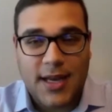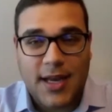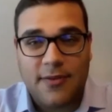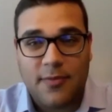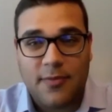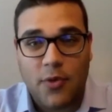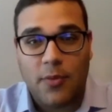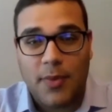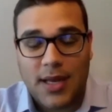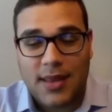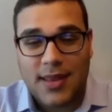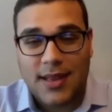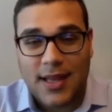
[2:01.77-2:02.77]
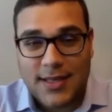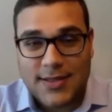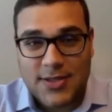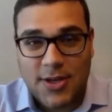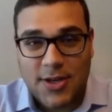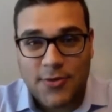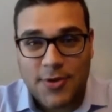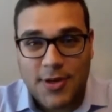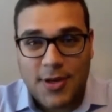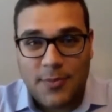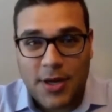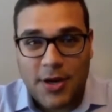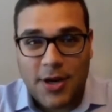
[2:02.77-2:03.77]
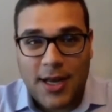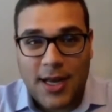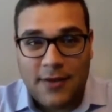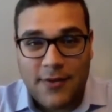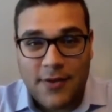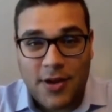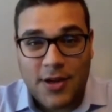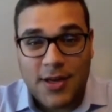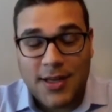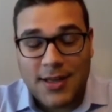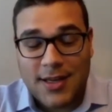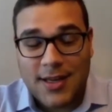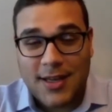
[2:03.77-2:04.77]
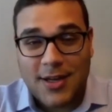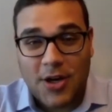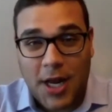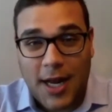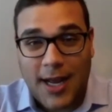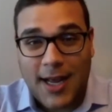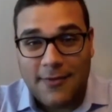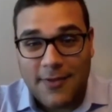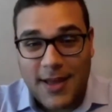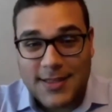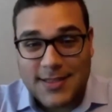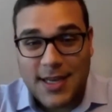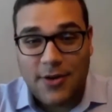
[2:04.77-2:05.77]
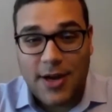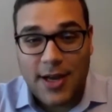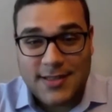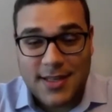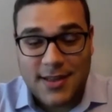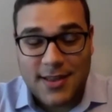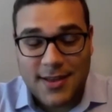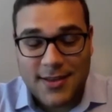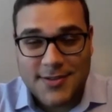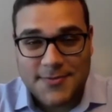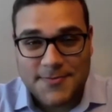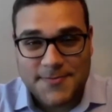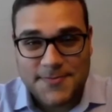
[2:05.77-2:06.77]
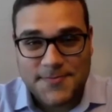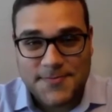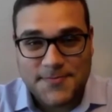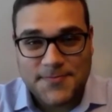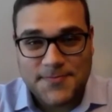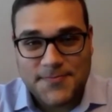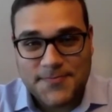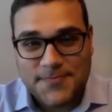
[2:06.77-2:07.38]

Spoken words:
to have more money than less. Better to have and not need than need and not have. That's how I see things.